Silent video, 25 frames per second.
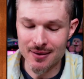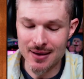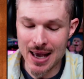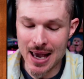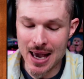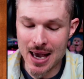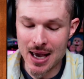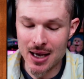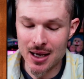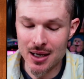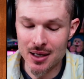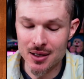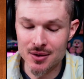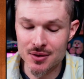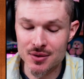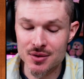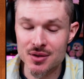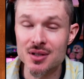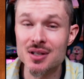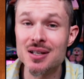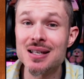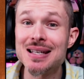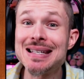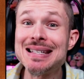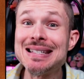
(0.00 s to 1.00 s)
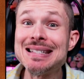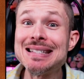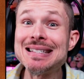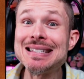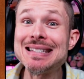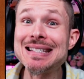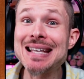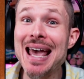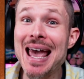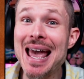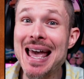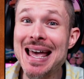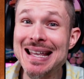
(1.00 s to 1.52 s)
and
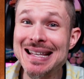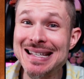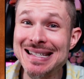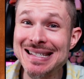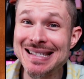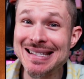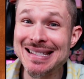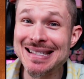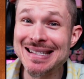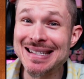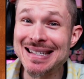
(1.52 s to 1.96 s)
intense,